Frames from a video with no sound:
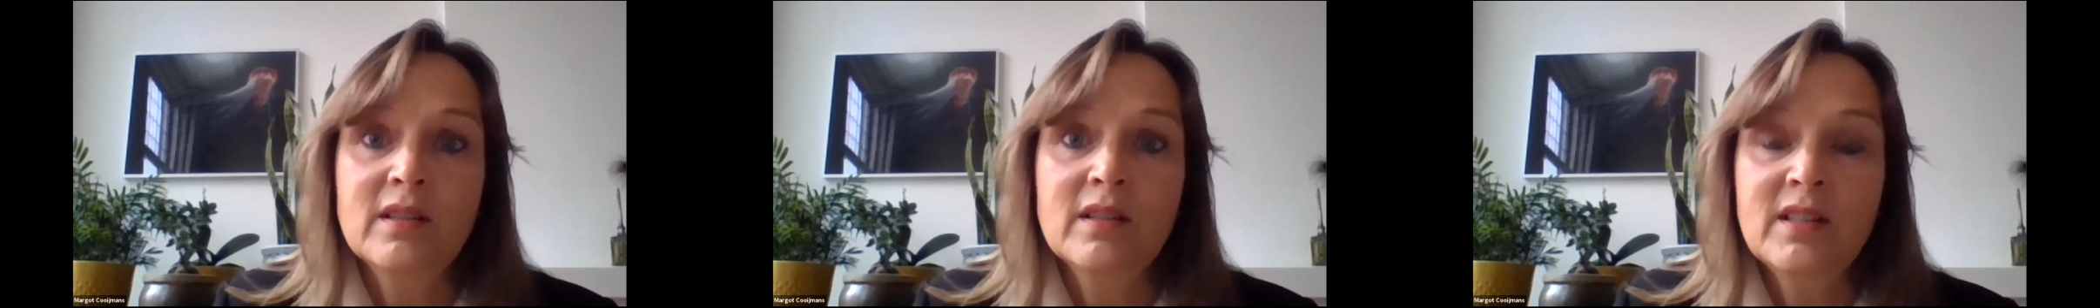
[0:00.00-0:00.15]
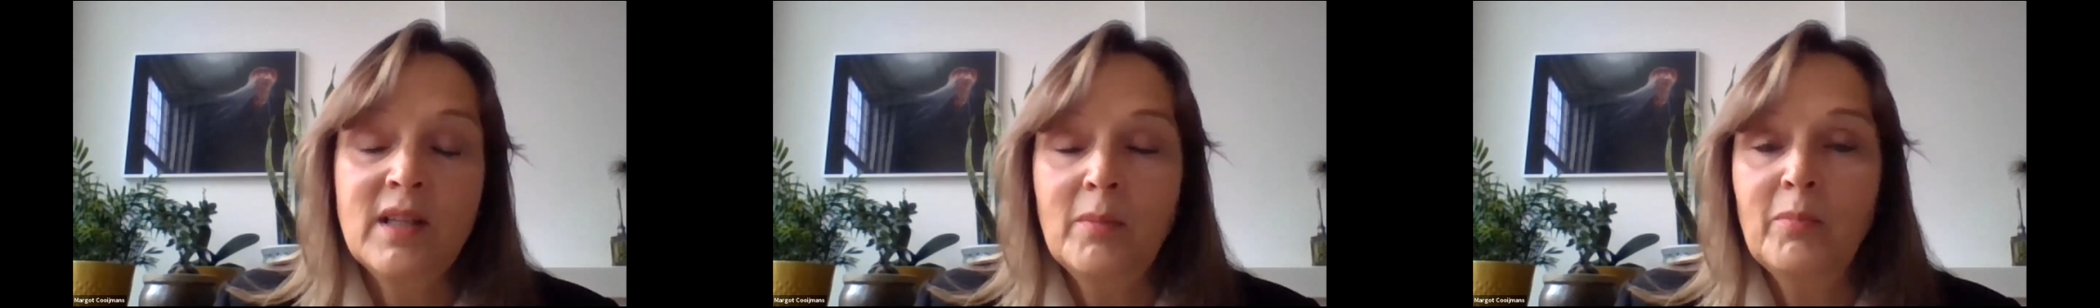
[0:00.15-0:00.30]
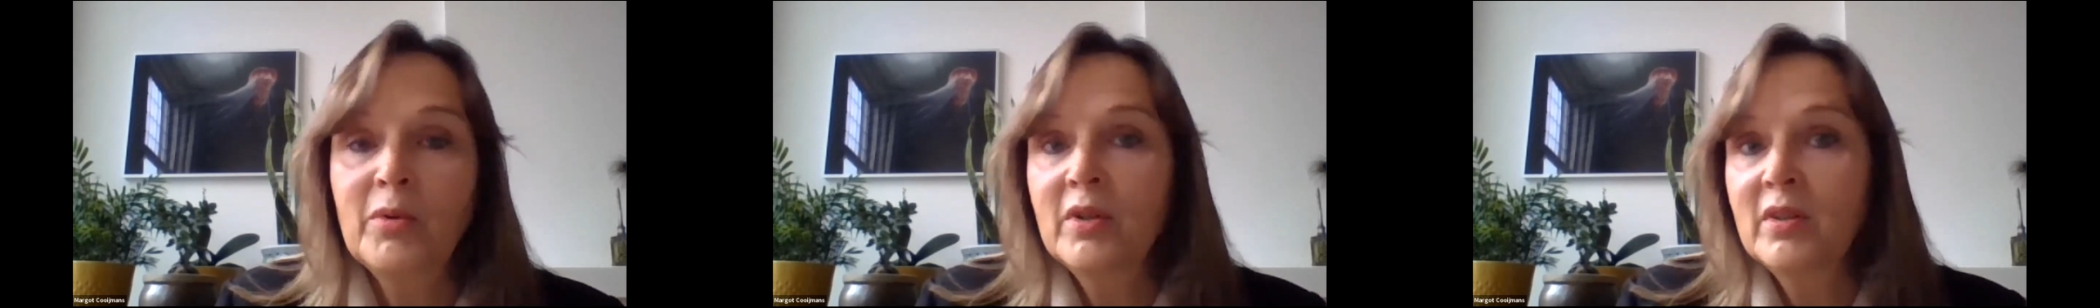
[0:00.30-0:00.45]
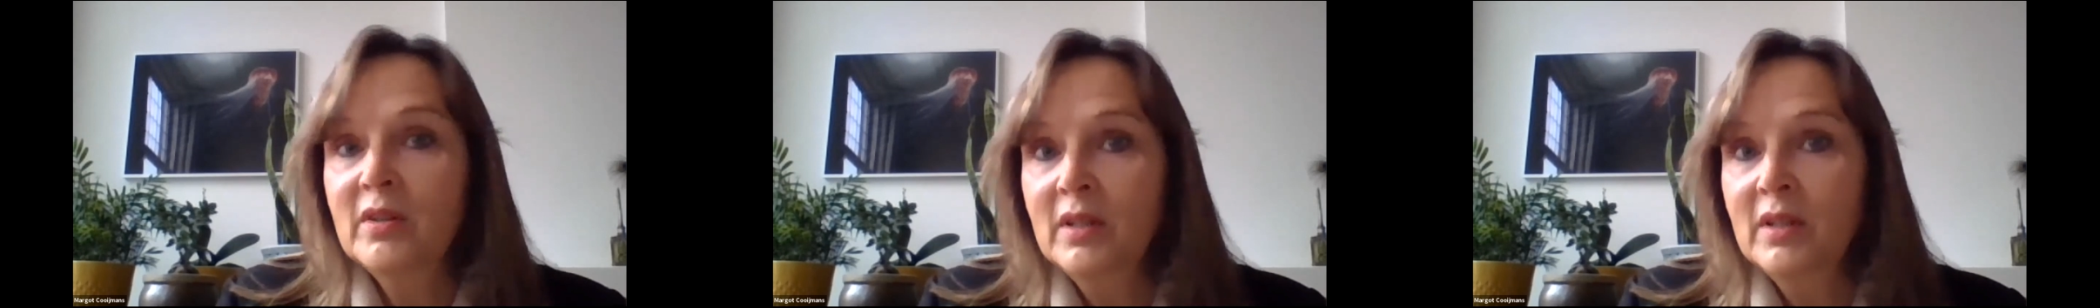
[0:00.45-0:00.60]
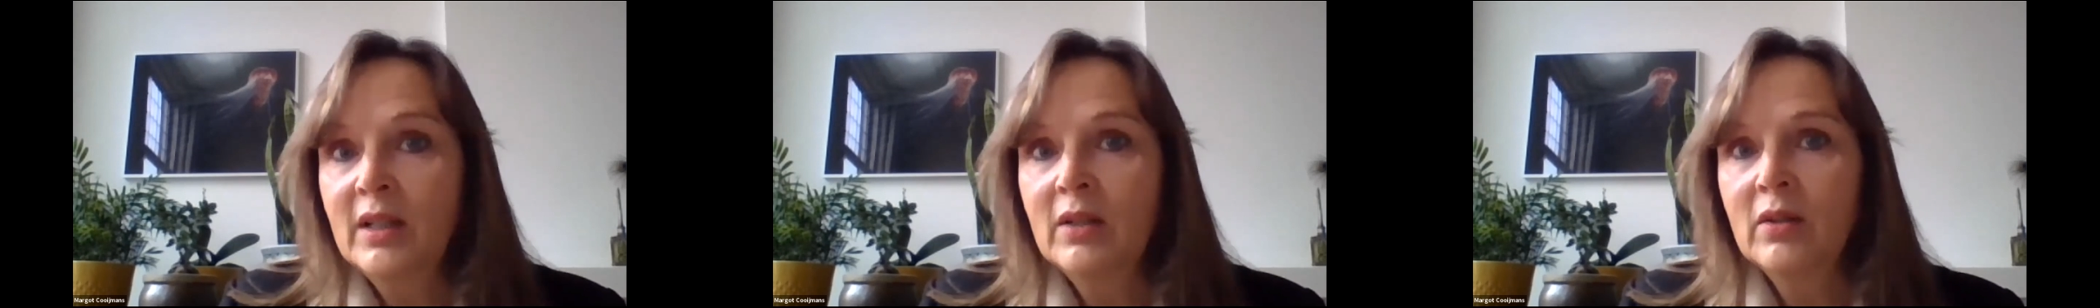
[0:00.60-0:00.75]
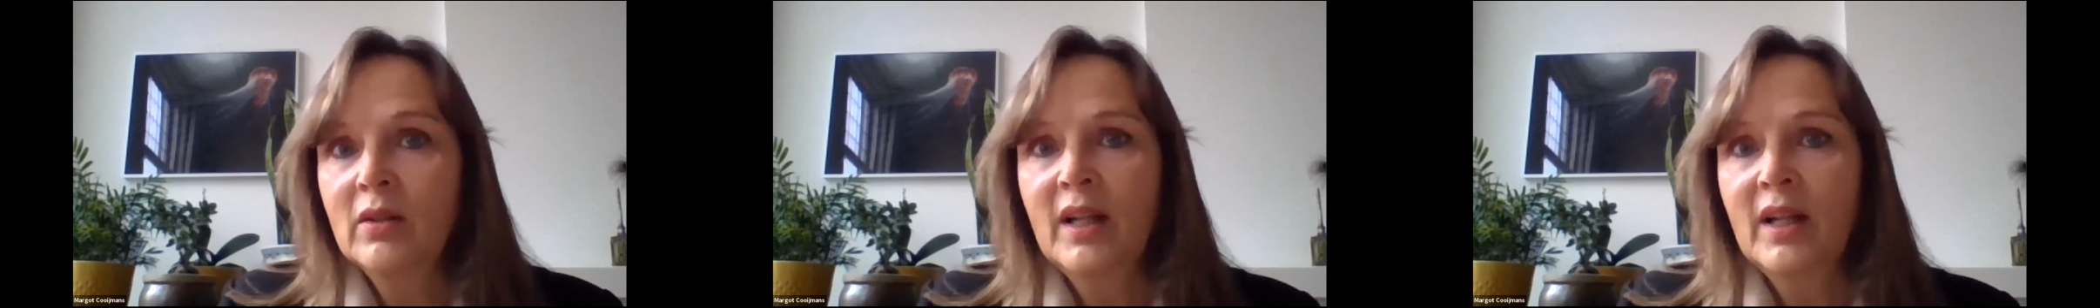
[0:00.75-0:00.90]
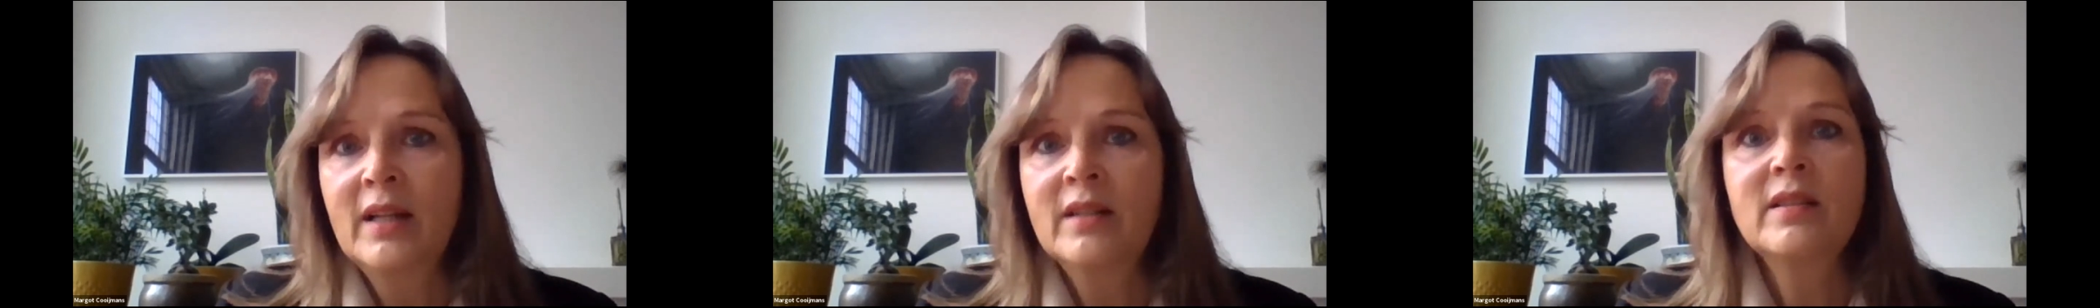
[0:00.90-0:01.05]
separate
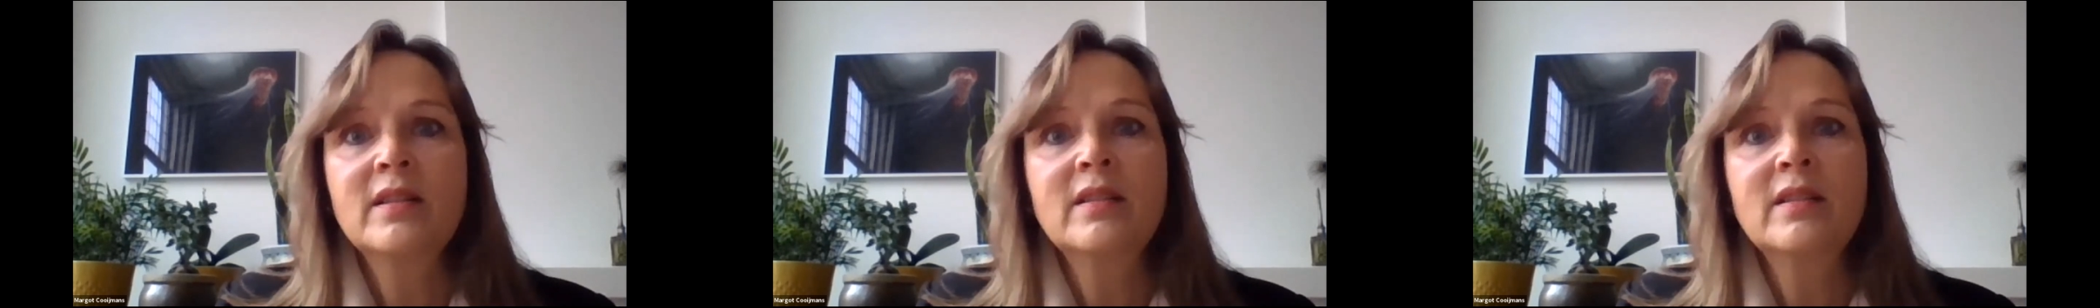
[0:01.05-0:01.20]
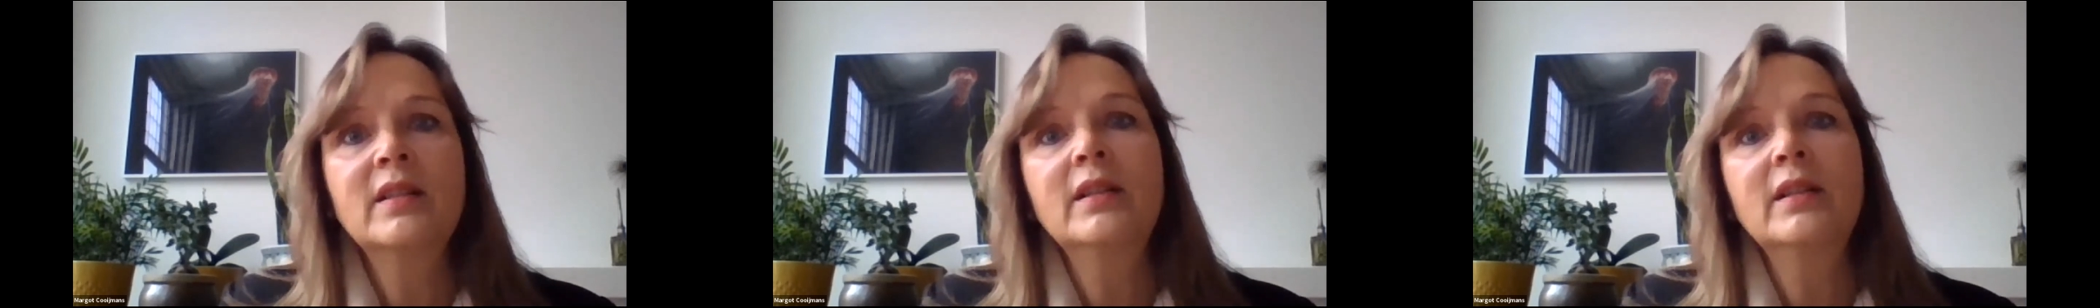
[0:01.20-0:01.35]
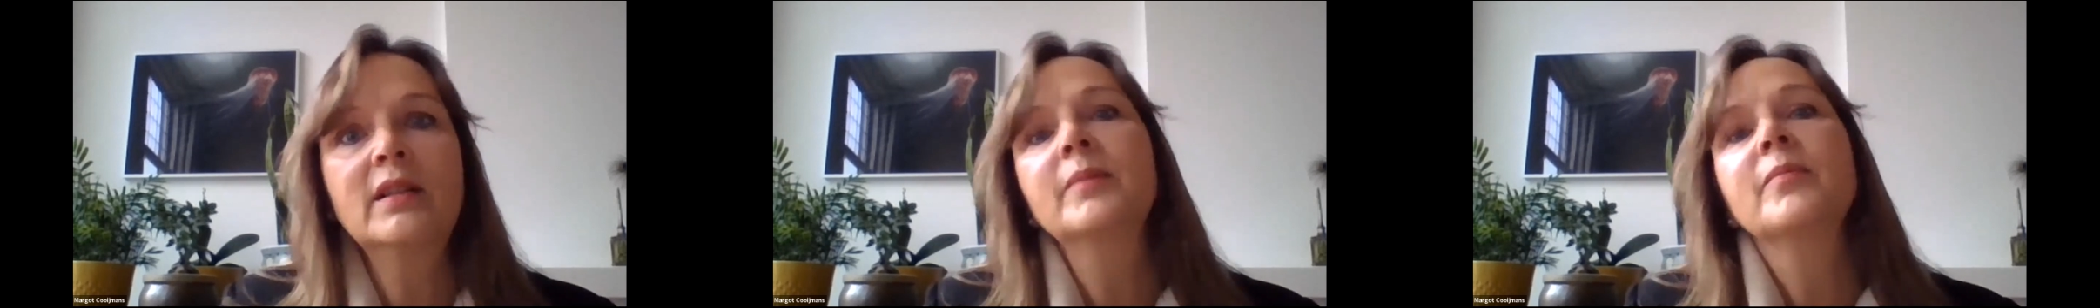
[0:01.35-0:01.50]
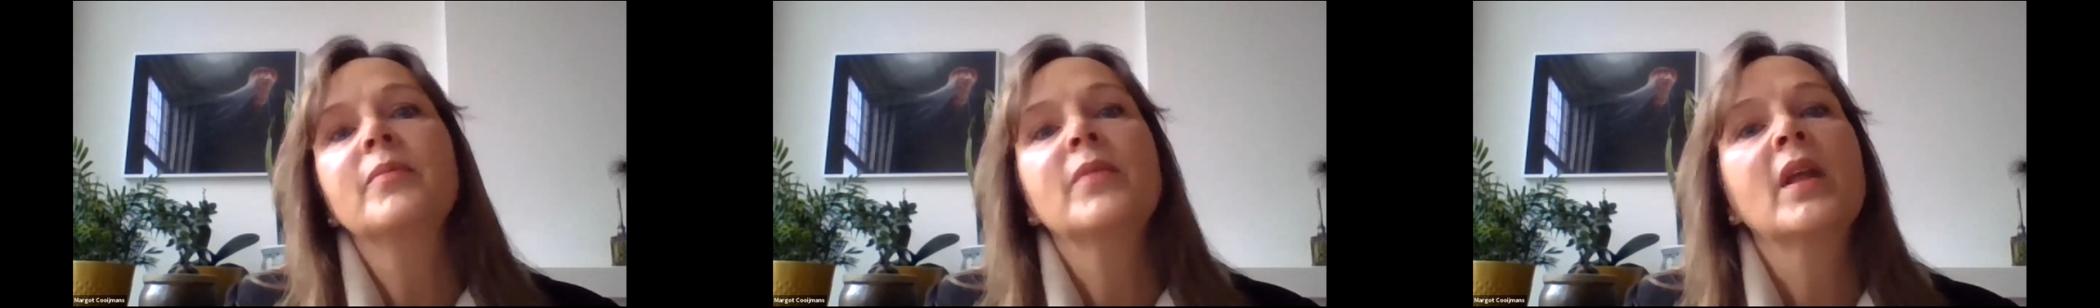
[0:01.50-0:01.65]
legal entity,